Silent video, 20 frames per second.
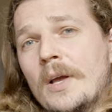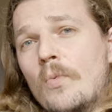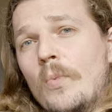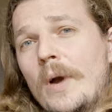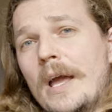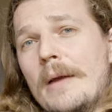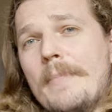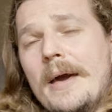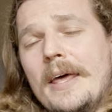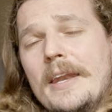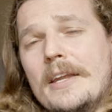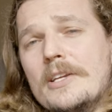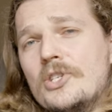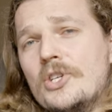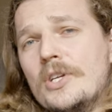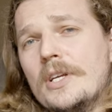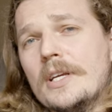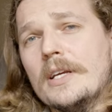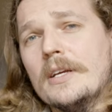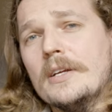We're
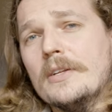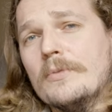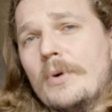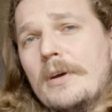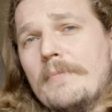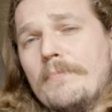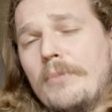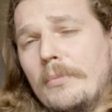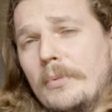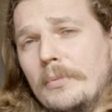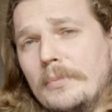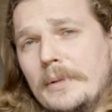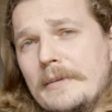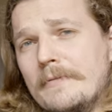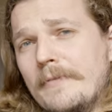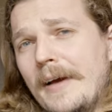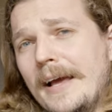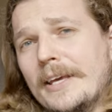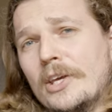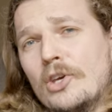probably
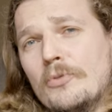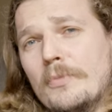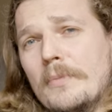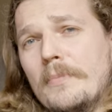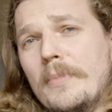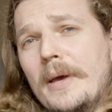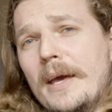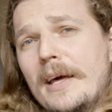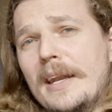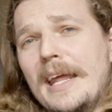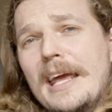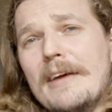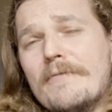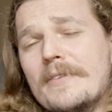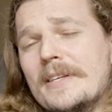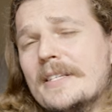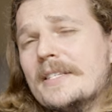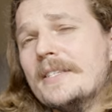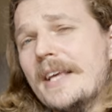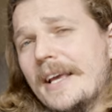vacuuming about
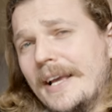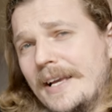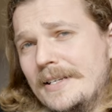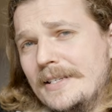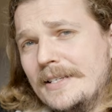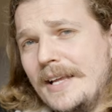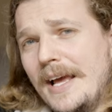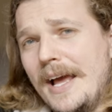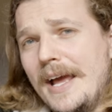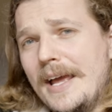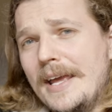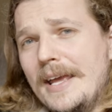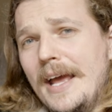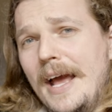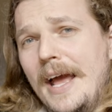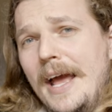every second day,